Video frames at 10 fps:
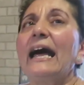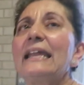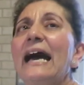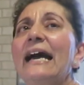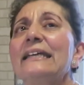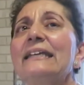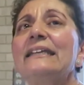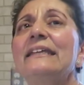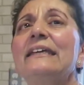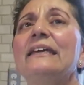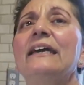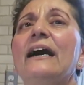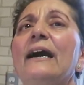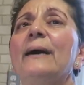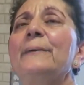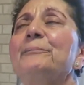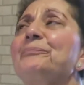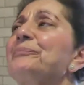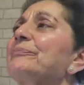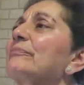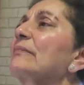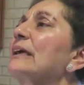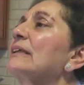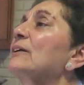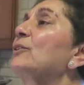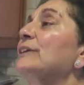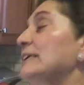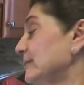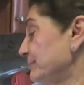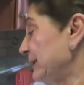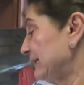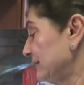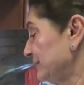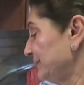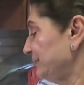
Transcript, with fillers: I like the. Um, the cognac better.